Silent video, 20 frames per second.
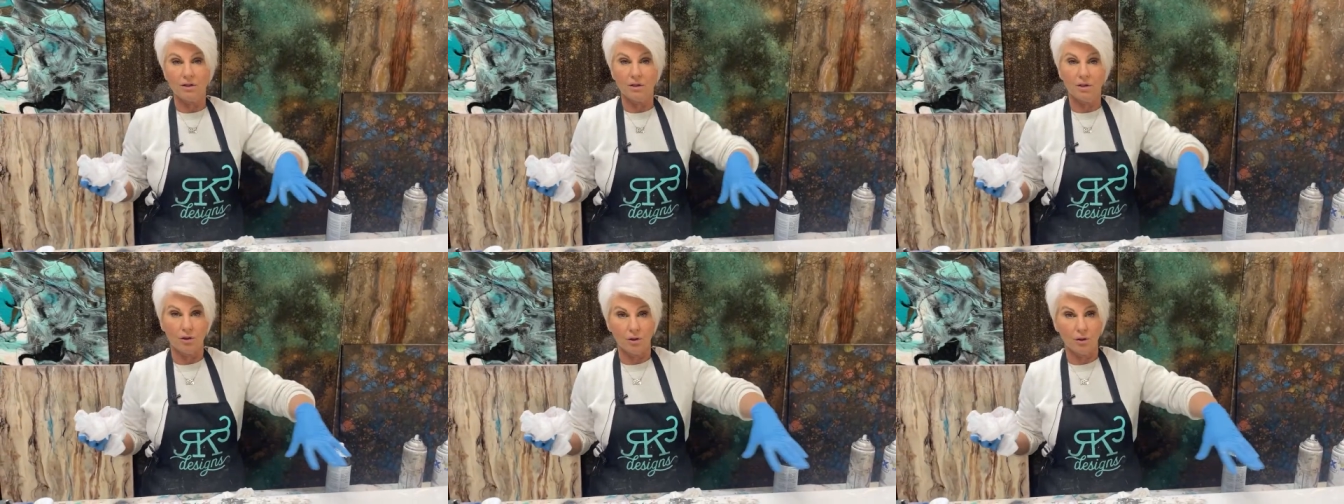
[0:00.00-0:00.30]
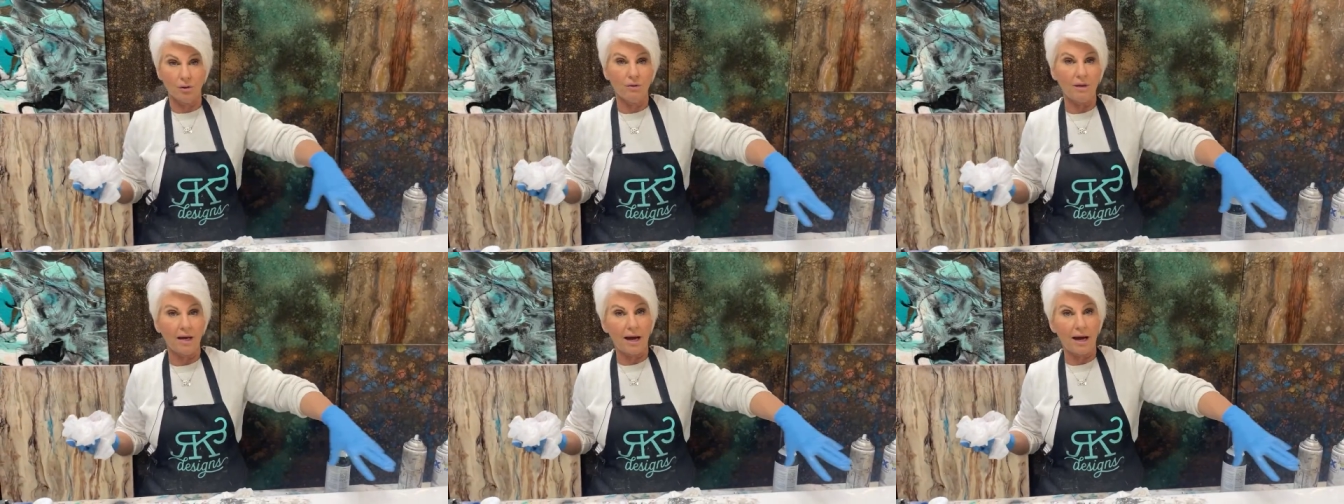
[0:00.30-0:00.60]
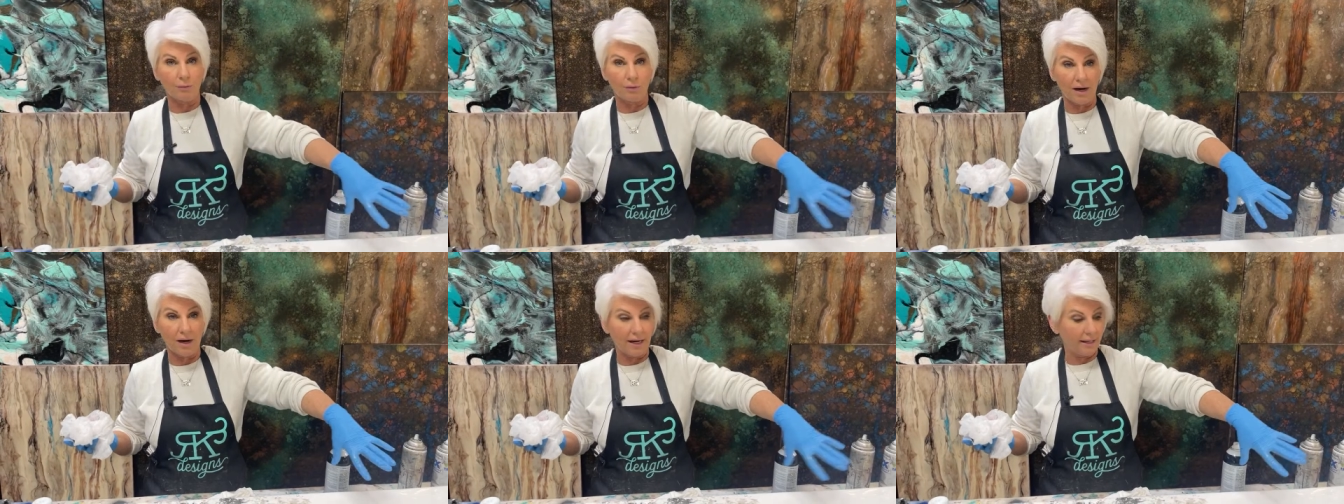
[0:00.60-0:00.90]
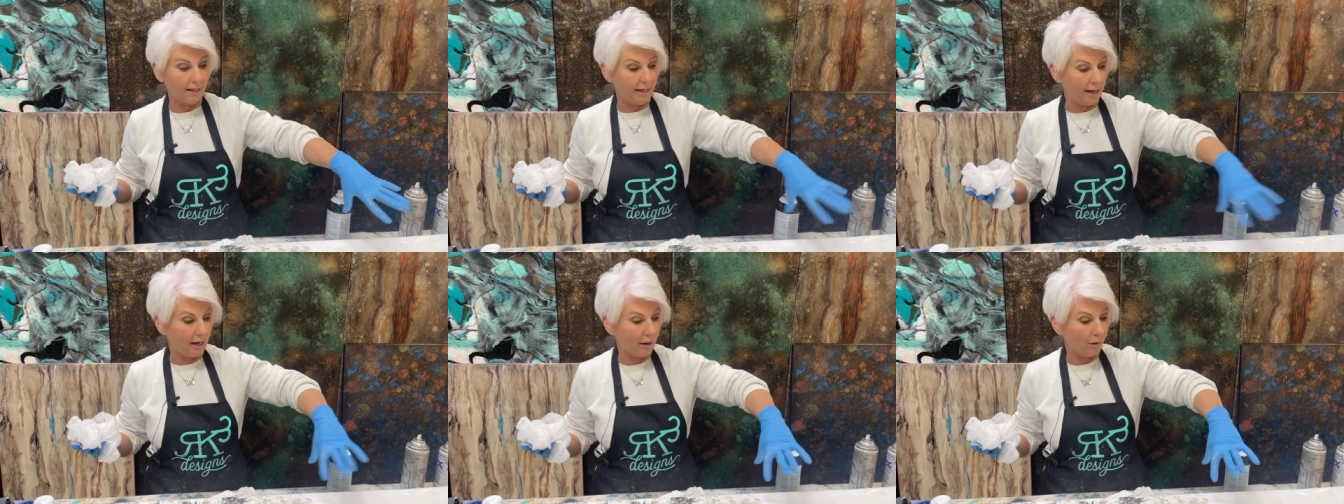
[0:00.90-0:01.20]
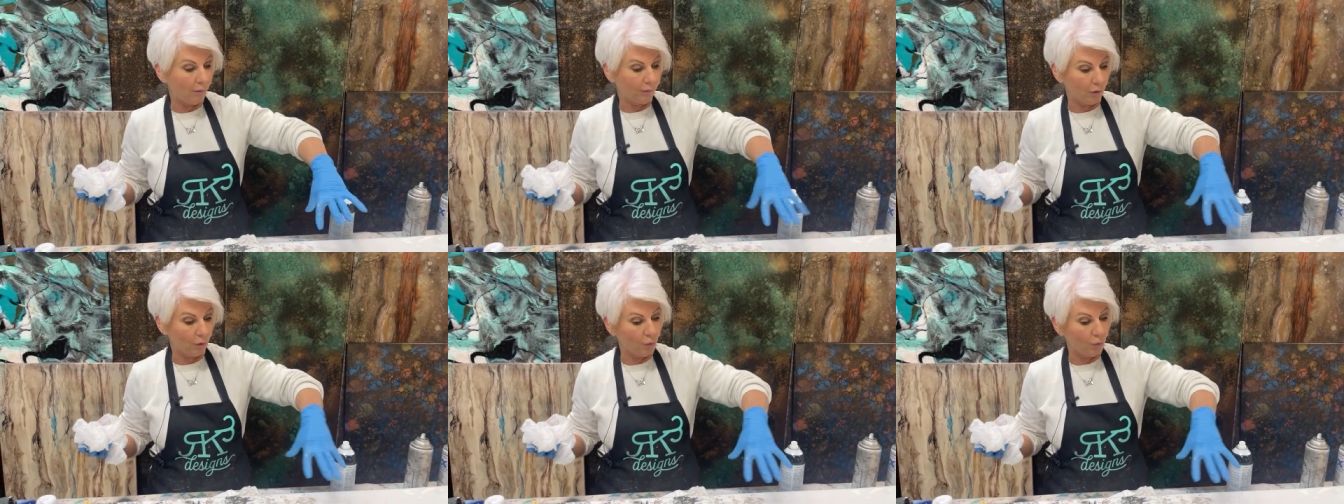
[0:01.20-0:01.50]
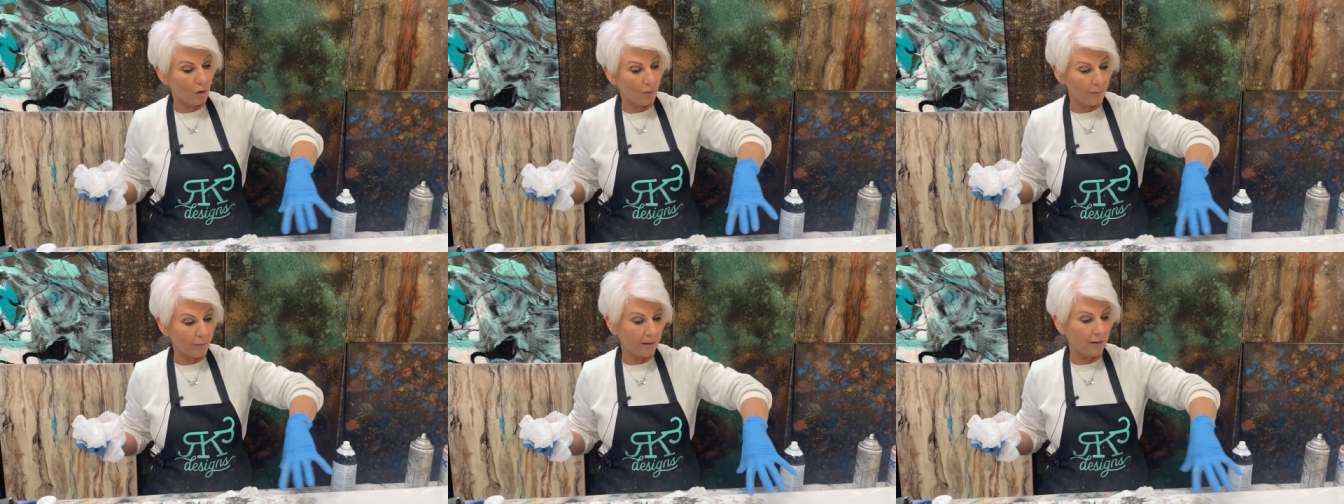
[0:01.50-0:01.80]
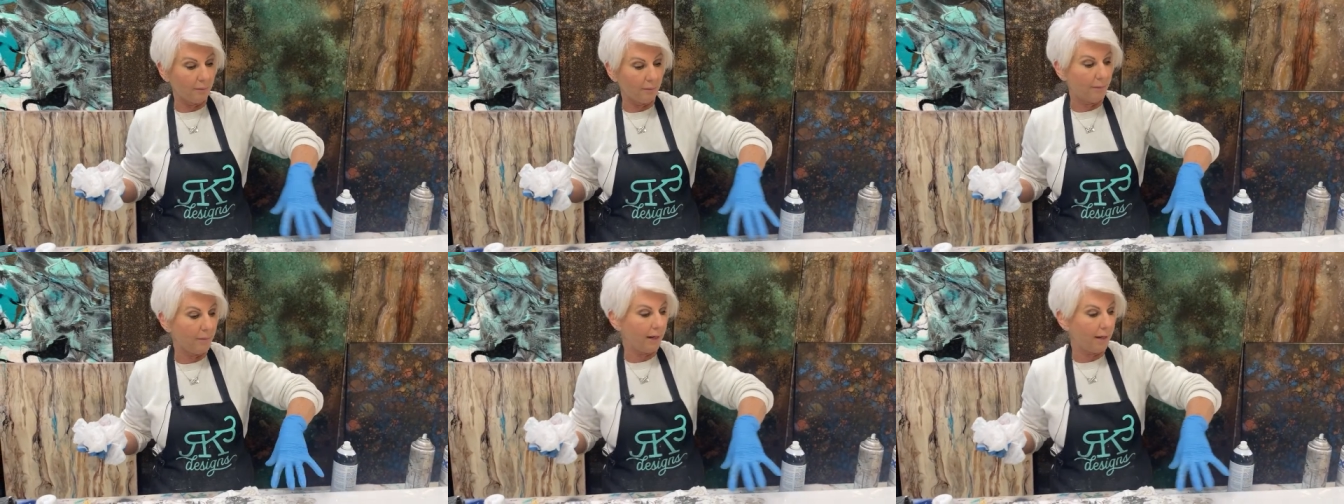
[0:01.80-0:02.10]
to do that right now, if you want me
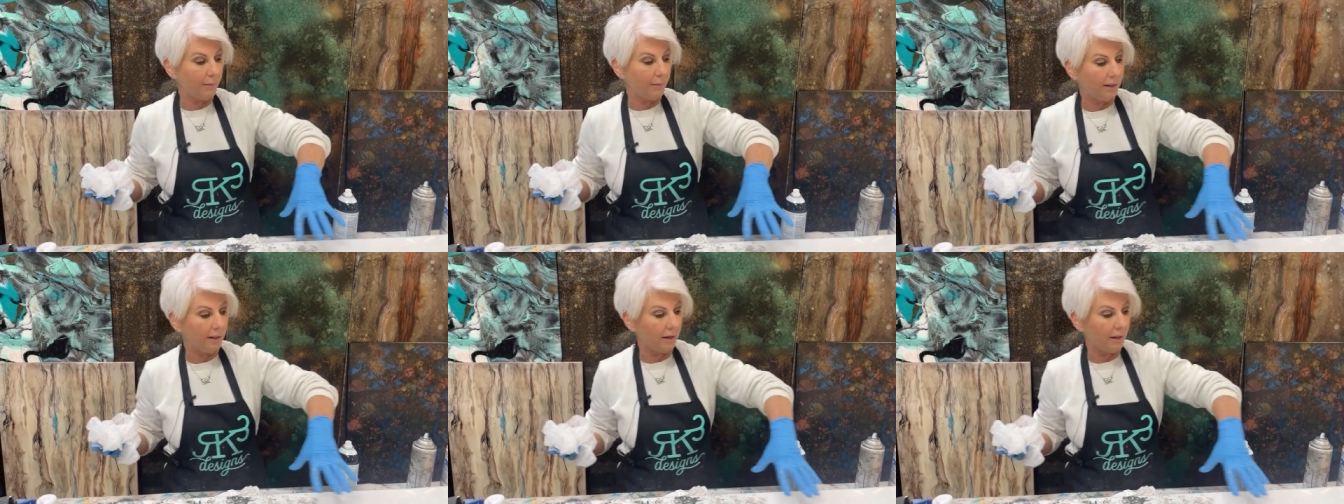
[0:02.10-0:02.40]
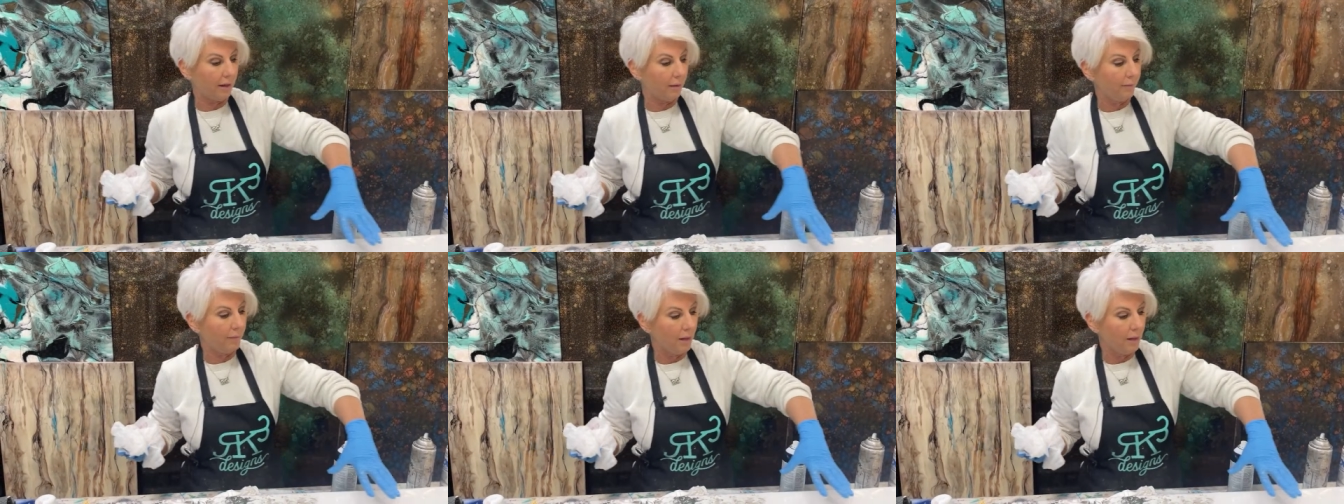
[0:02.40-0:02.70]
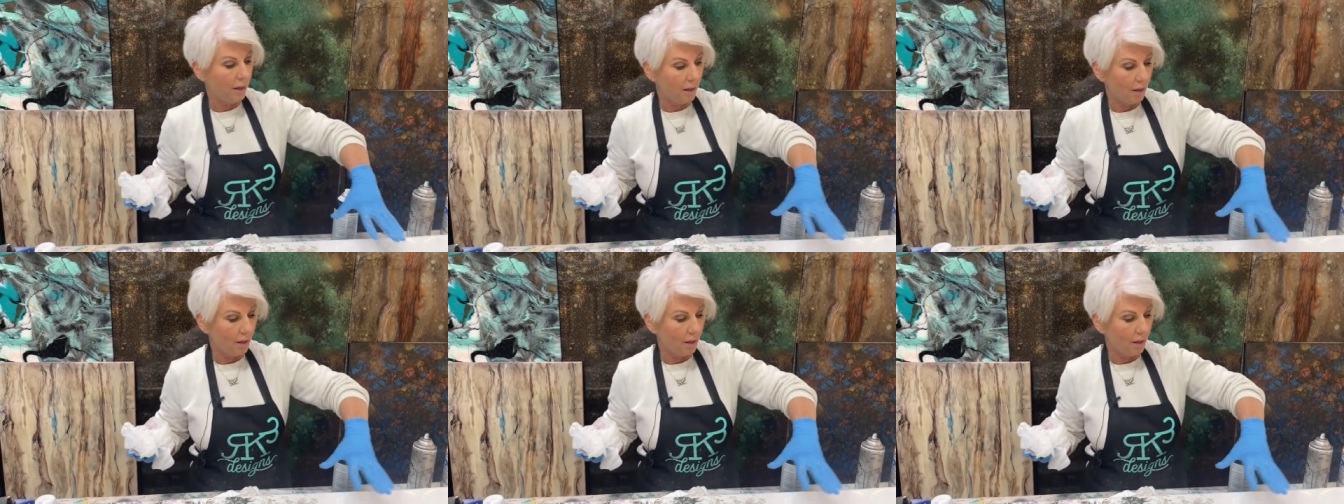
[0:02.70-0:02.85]
to maybe come